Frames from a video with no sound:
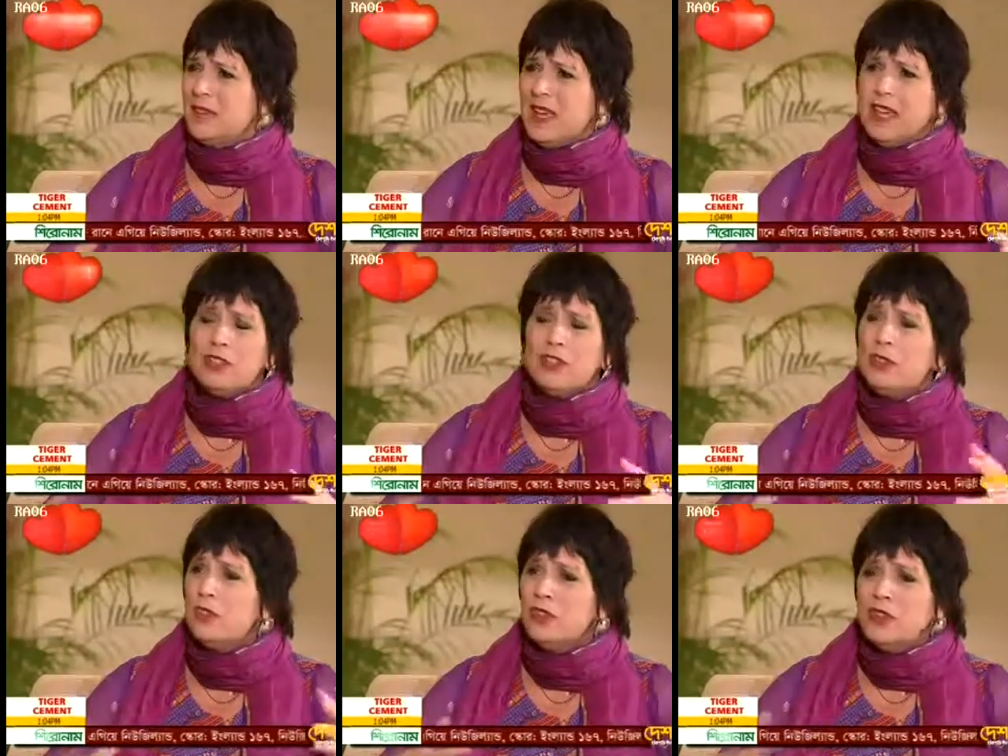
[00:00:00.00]
and
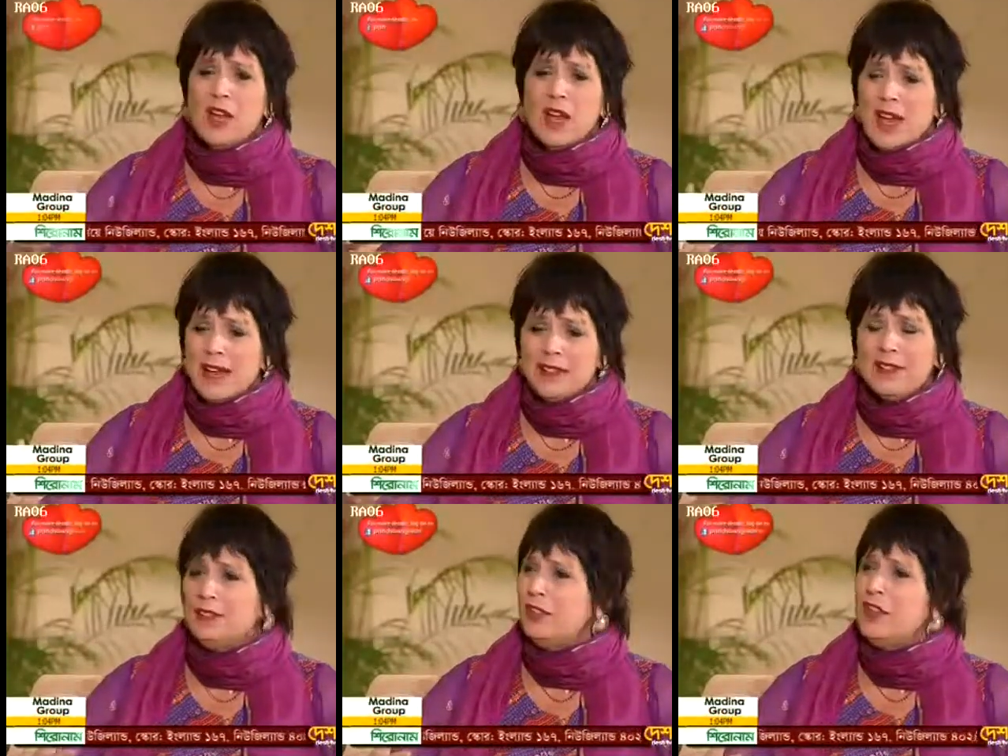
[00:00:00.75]
girls,
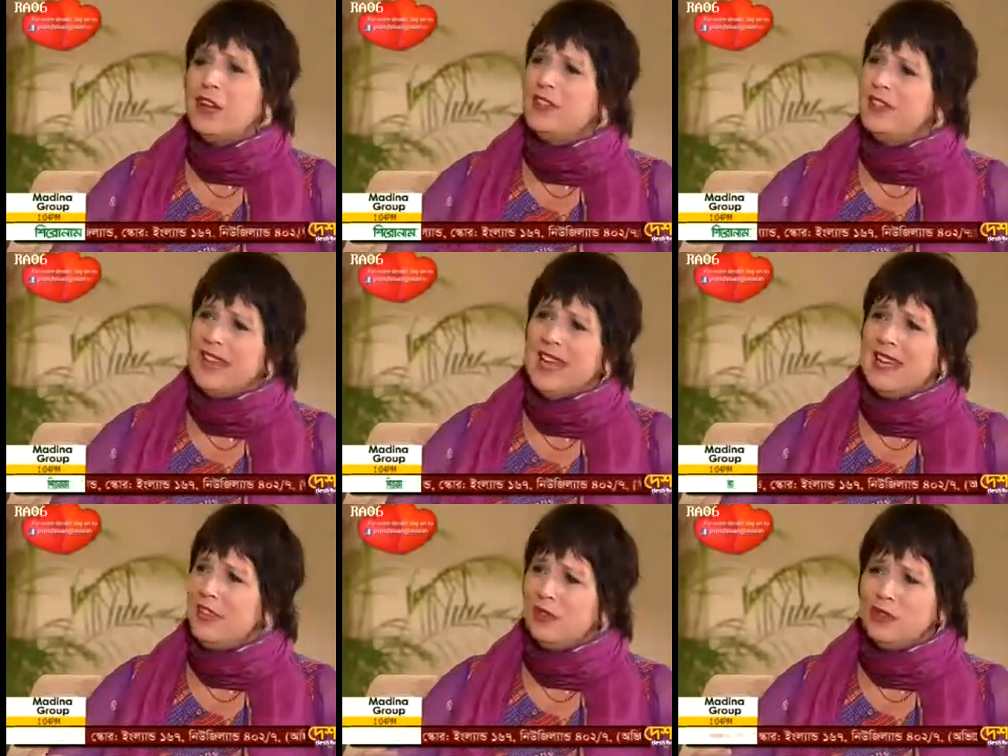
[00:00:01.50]
younger than
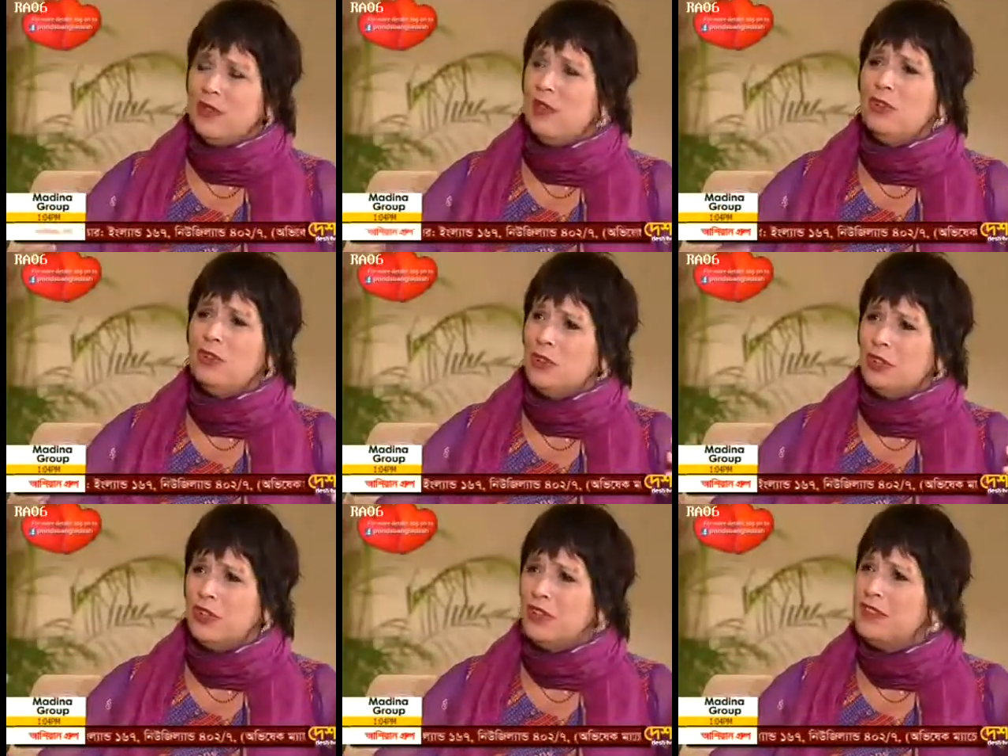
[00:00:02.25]
8 years old
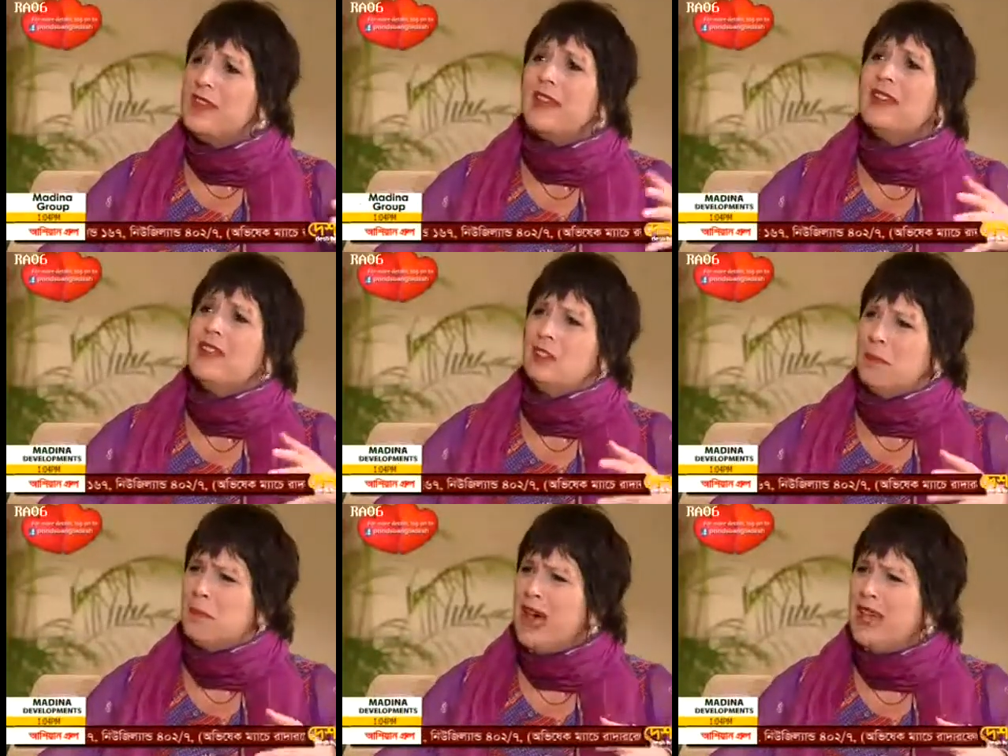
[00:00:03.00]
are selling
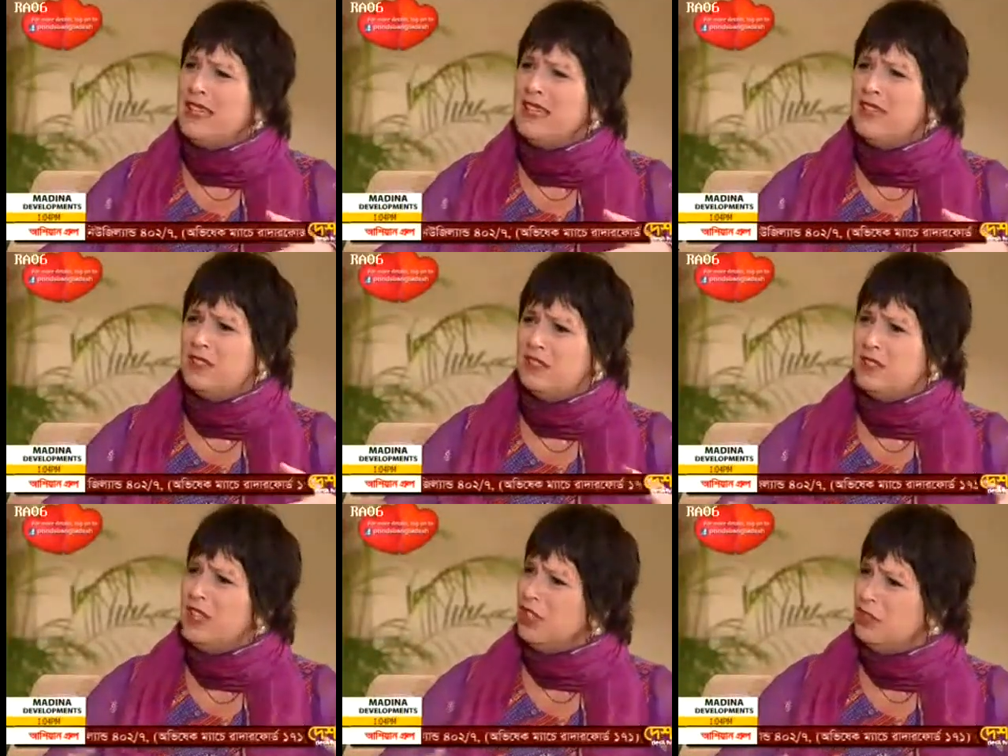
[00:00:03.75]
their bodies
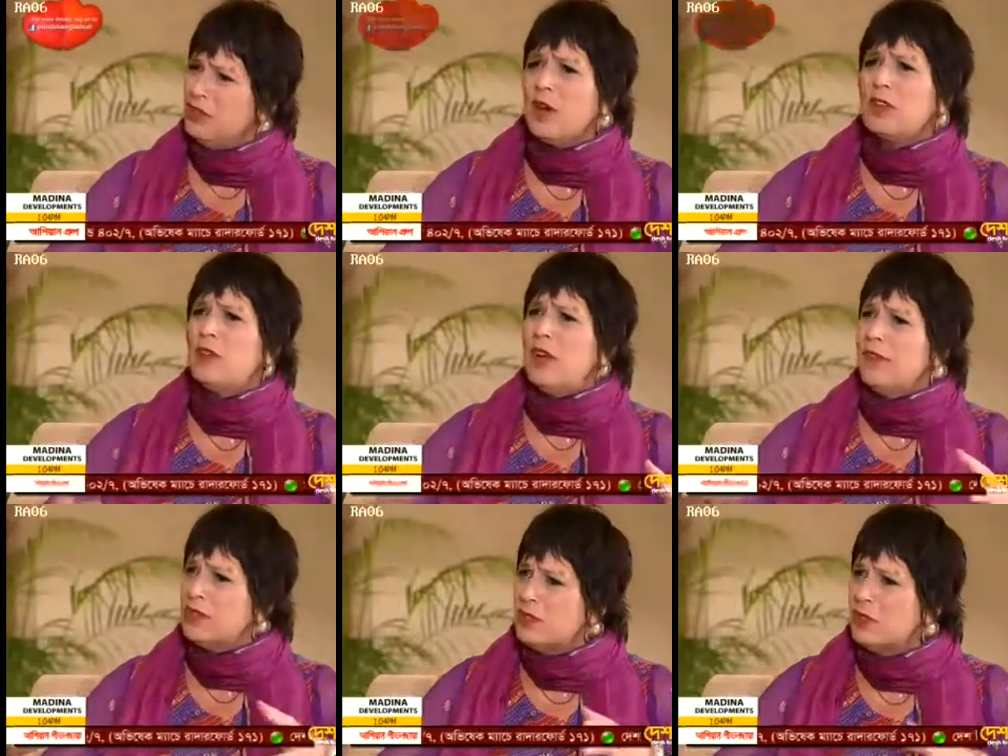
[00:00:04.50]
to truck
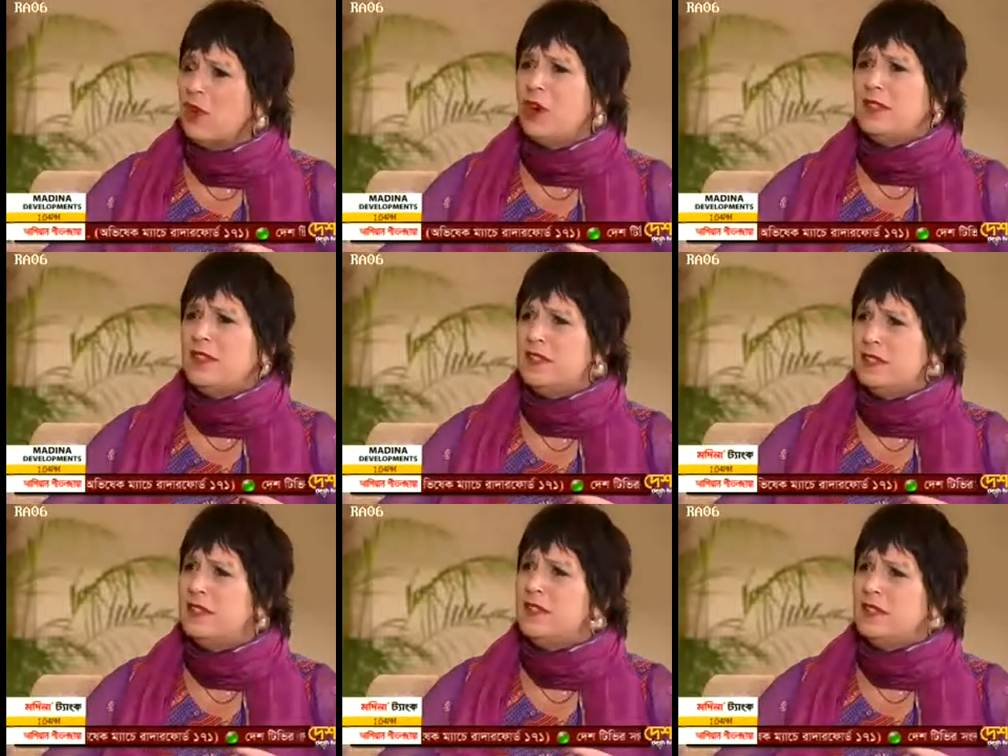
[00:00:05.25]
drivers who guard
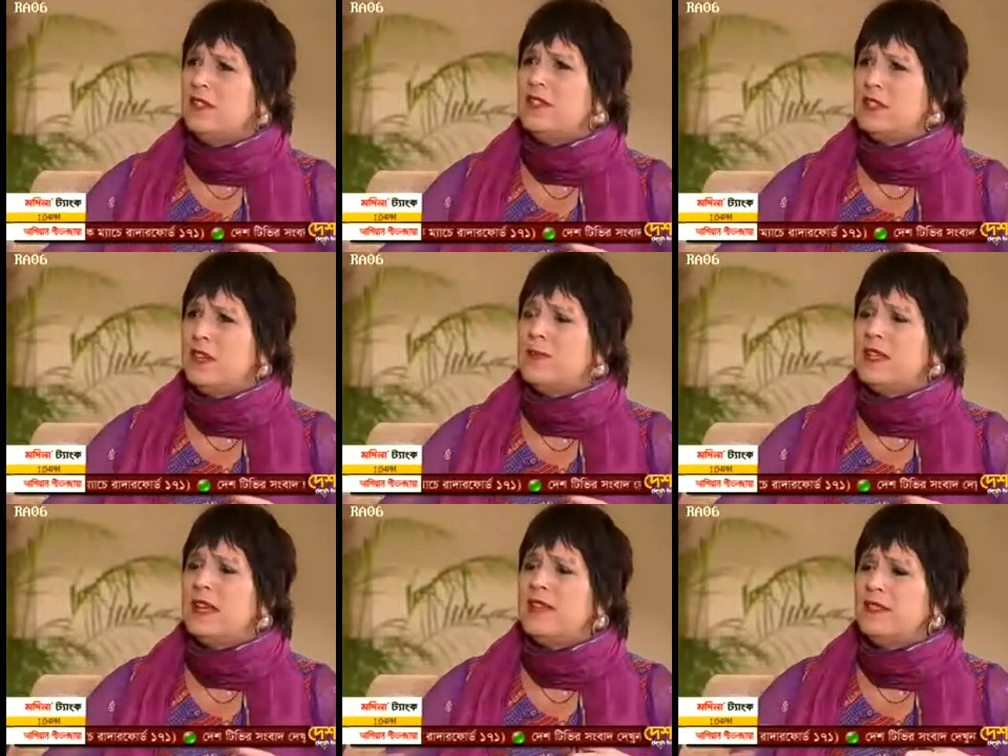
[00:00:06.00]
the
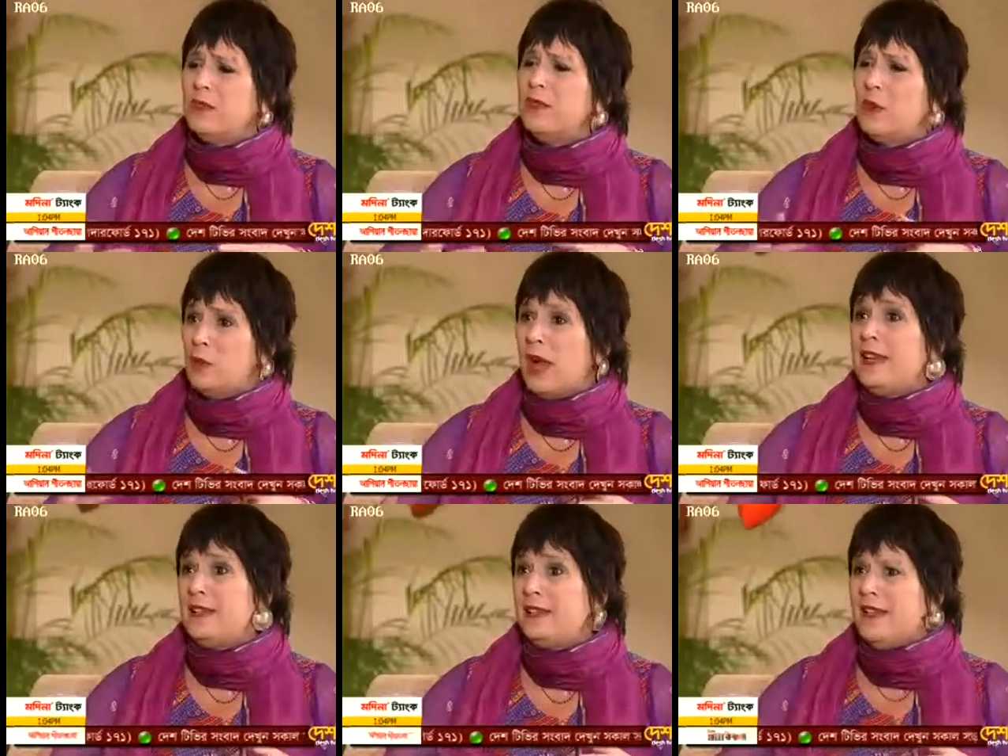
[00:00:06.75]
dump sites for the
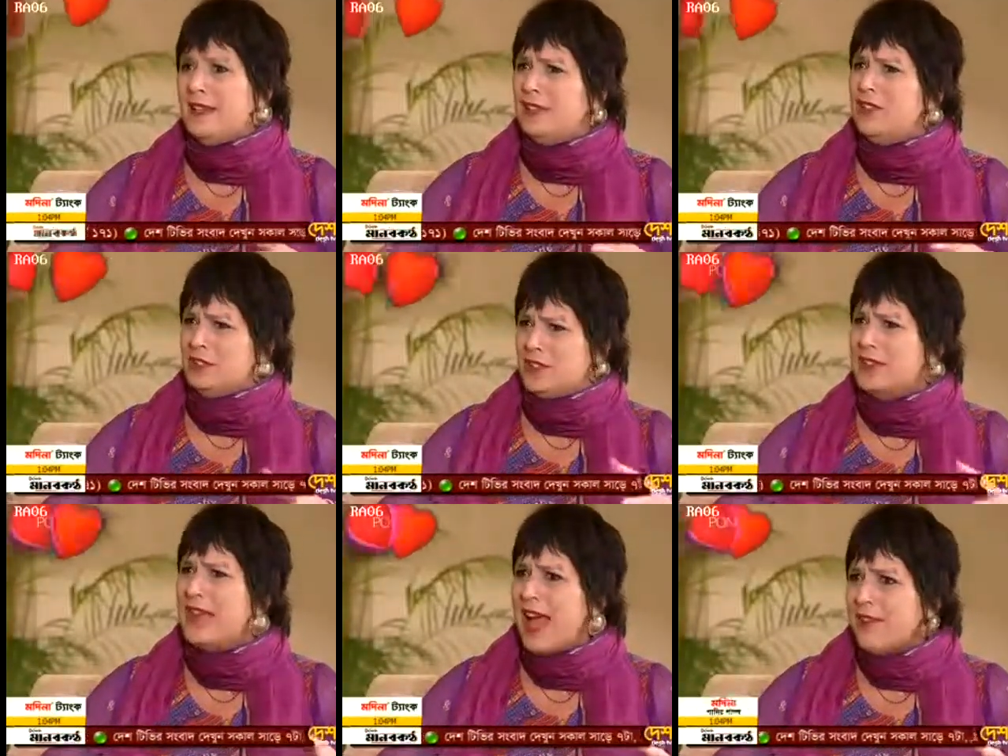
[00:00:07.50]
right to
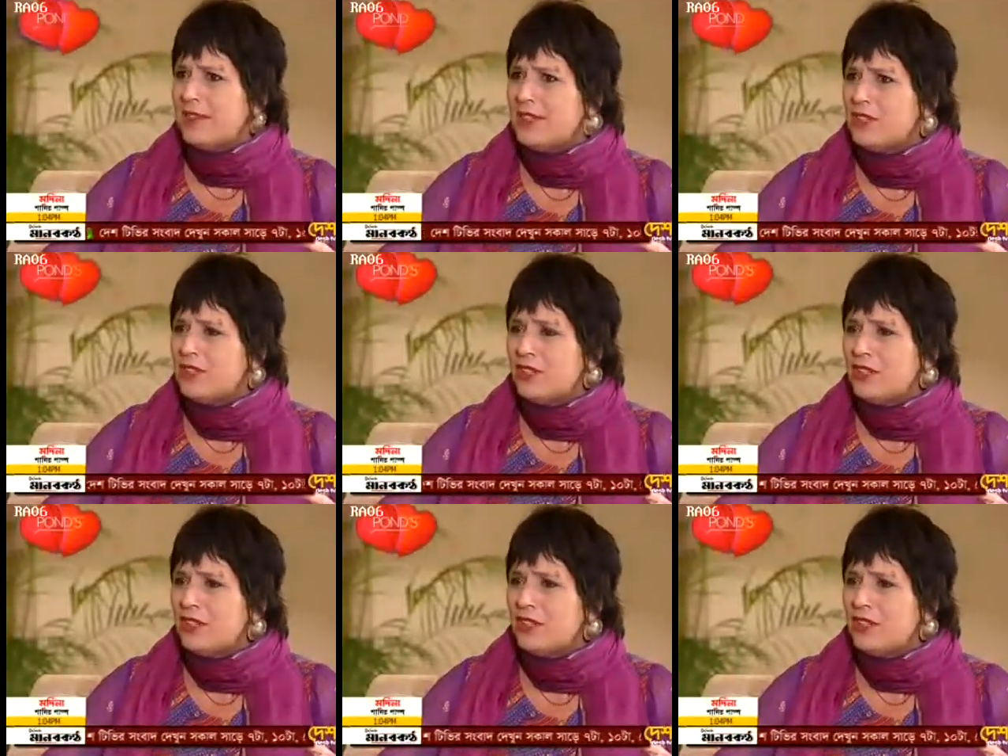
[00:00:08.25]
scavenge,